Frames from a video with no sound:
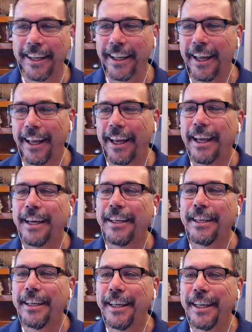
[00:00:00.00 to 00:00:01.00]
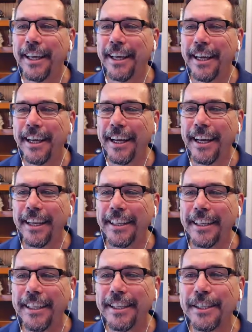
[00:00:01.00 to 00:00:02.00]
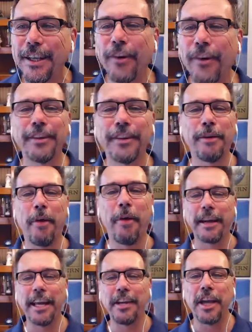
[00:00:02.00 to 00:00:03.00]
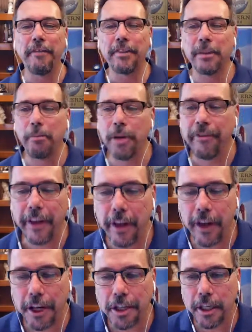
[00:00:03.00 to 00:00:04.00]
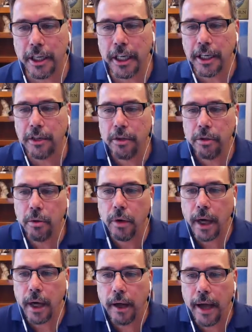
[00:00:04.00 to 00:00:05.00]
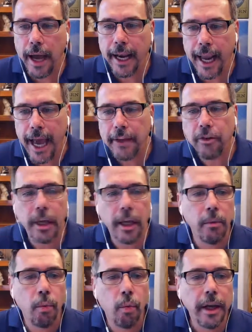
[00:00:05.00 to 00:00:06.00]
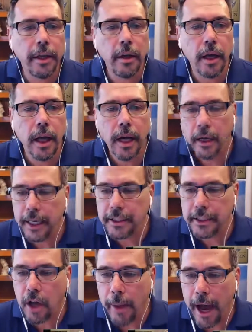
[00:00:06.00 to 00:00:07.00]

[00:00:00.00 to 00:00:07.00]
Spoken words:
You saw it here. Anyway. So Barton, can you give us a brief introduction into ATLAST and what it's all about?